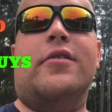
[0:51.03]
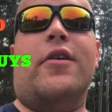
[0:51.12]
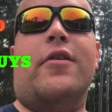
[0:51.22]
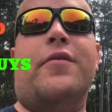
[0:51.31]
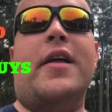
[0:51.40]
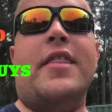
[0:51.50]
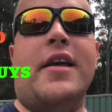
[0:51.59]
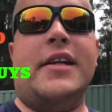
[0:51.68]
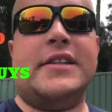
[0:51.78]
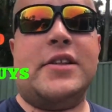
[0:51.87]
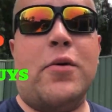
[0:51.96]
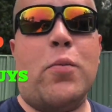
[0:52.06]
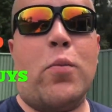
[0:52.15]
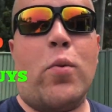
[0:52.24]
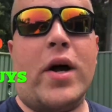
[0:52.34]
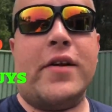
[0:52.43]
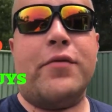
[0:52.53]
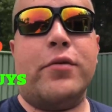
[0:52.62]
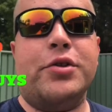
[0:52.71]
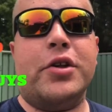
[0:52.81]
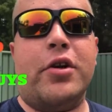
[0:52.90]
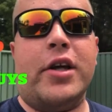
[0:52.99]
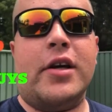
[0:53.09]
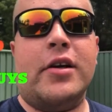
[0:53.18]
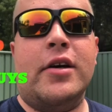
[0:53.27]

of this wonderful journey.